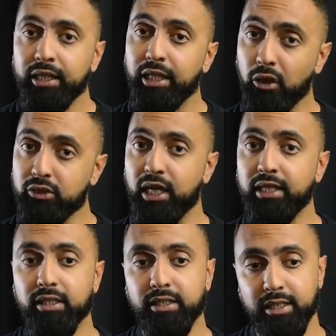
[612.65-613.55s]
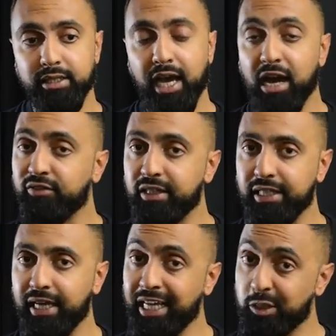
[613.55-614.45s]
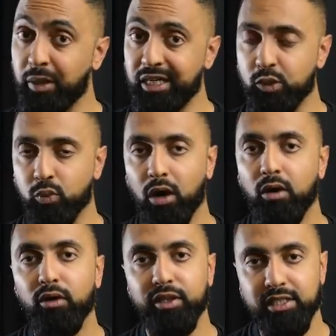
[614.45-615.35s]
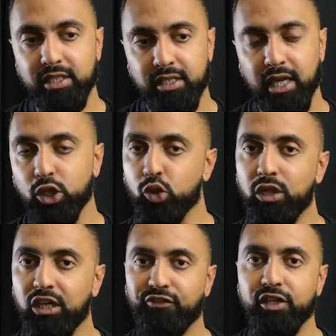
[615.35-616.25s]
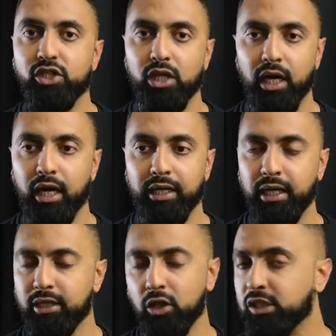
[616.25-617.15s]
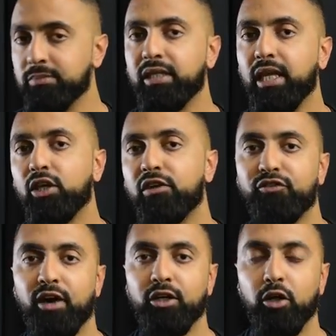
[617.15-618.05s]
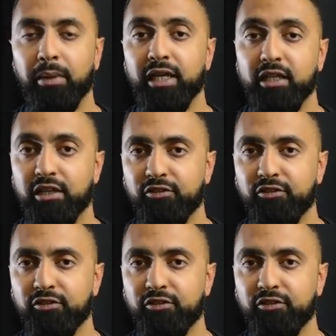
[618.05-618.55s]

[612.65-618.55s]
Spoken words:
The Note 8 does have the S Pen as well. This is a unique feature and not something that you're going to find on many of